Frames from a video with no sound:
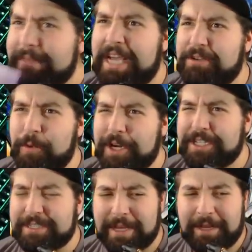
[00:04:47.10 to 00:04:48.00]
Has a weird
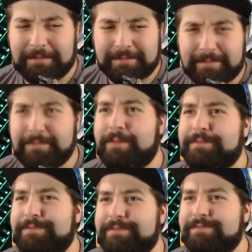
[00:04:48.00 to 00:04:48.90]
smell.
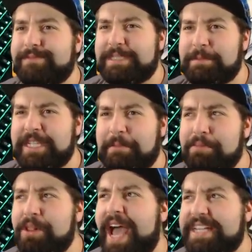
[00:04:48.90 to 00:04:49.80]
It smells like
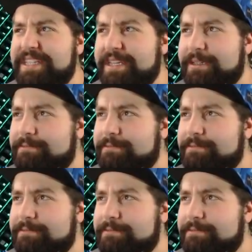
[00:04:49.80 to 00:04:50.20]
plastic.